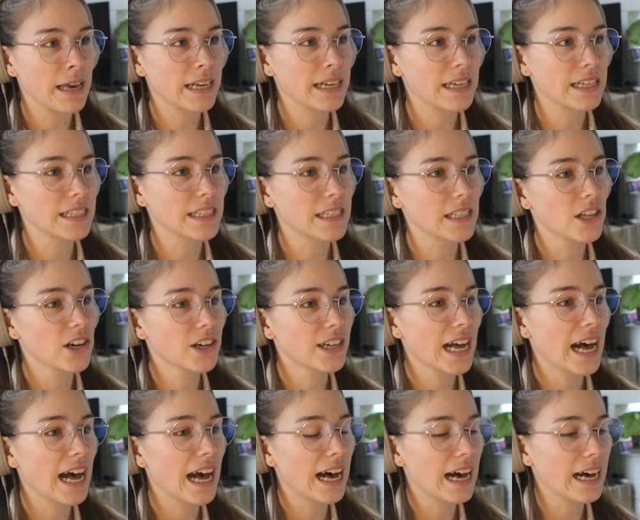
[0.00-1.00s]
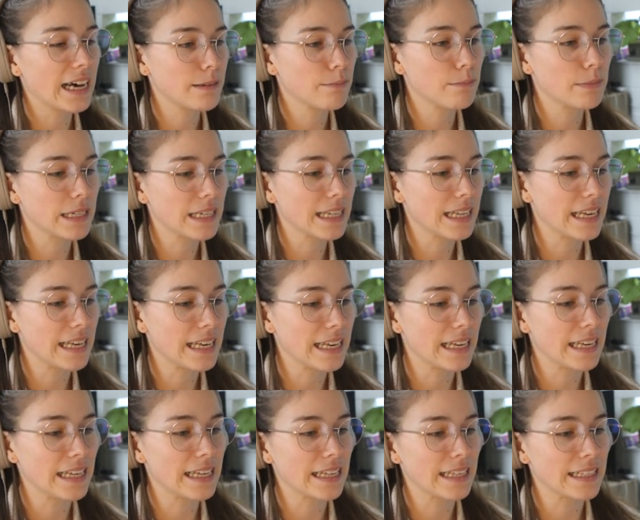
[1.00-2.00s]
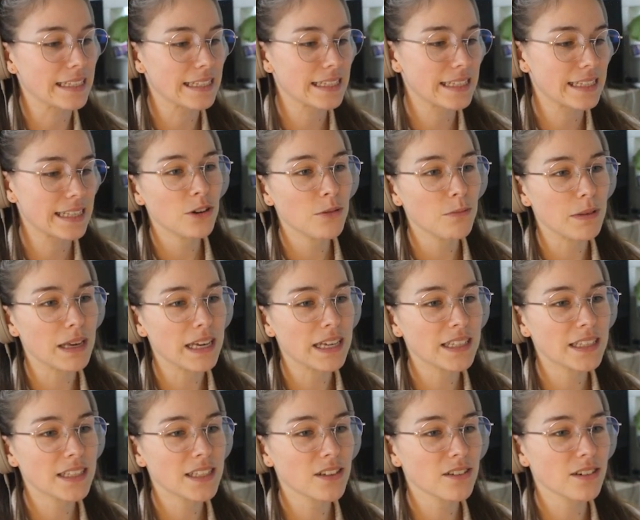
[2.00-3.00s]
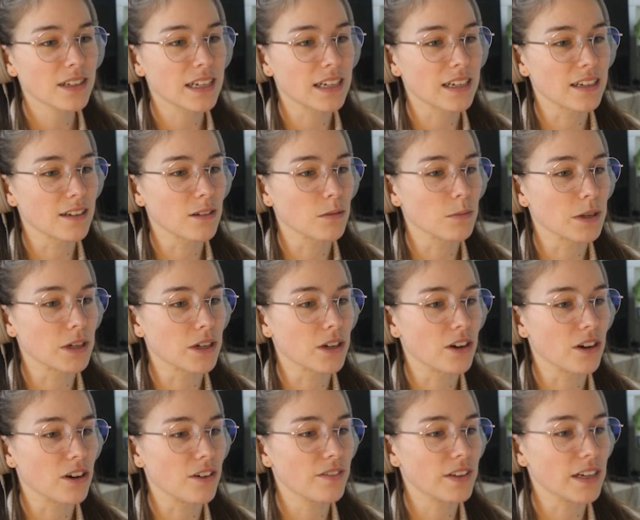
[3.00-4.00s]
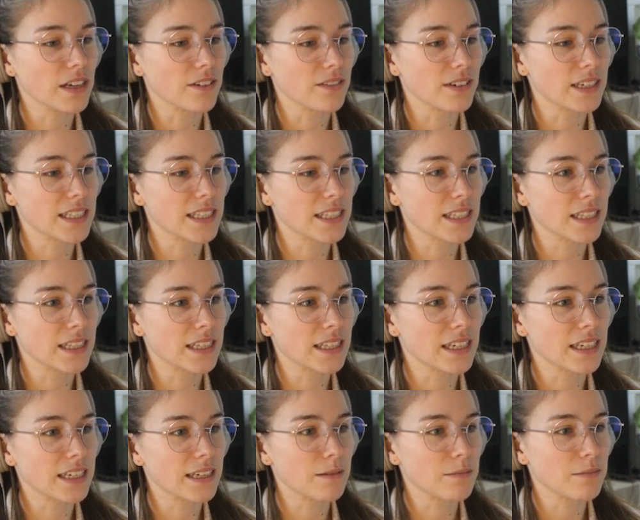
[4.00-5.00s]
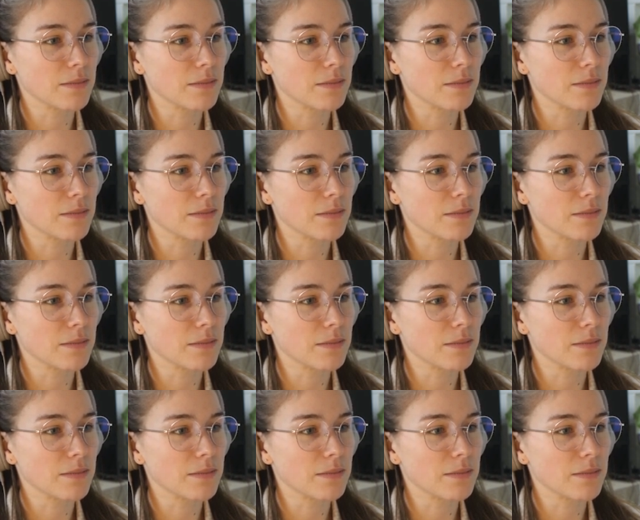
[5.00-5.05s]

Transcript: Make us look hot, please. You know, Megan's looking a little bit curvier recently.